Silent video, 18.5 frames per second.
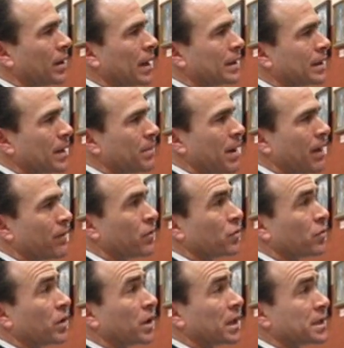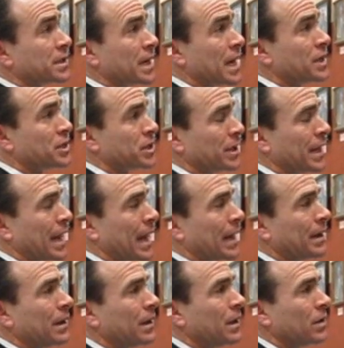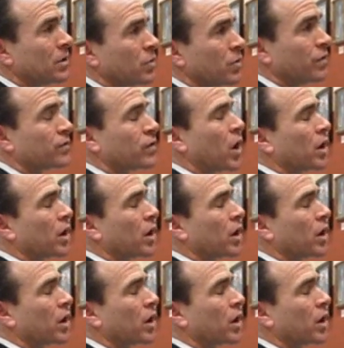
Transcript: Let them have the realization that we've